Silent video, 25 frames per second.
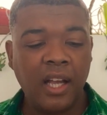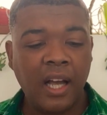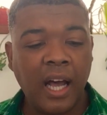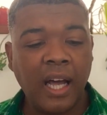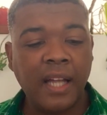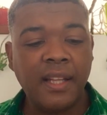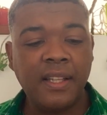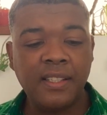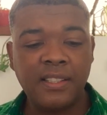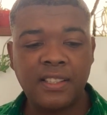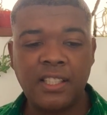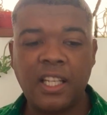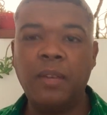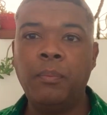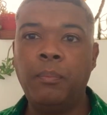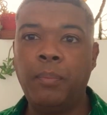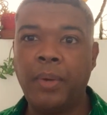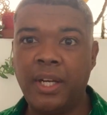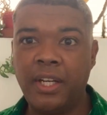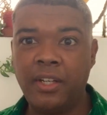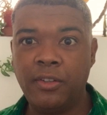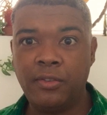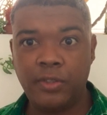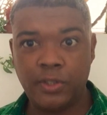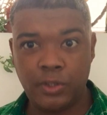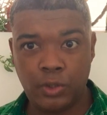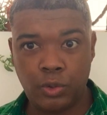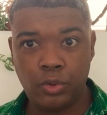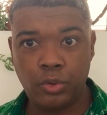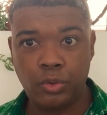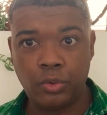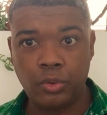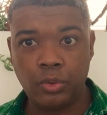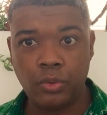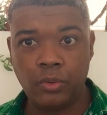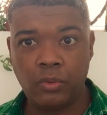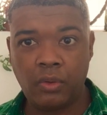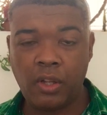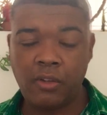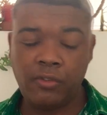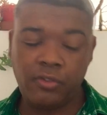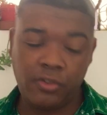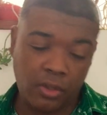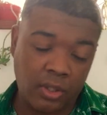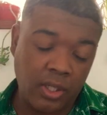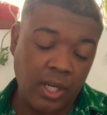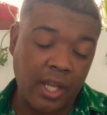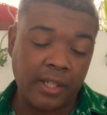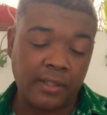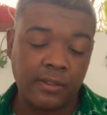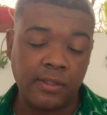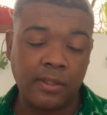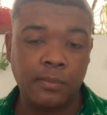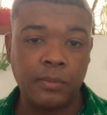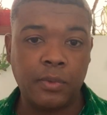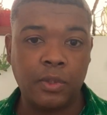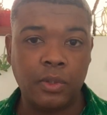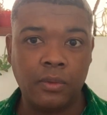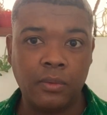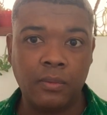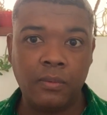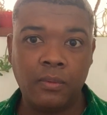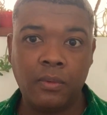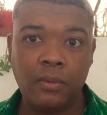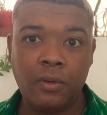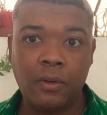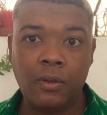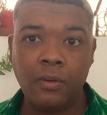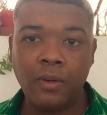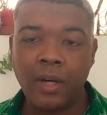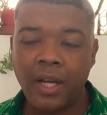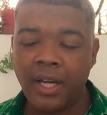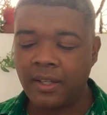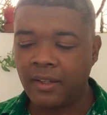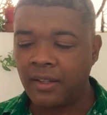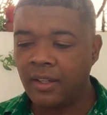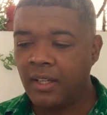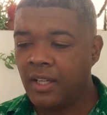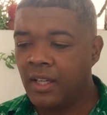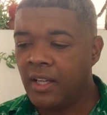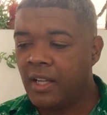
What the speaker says: others can benefit too if you'd like them to. All right.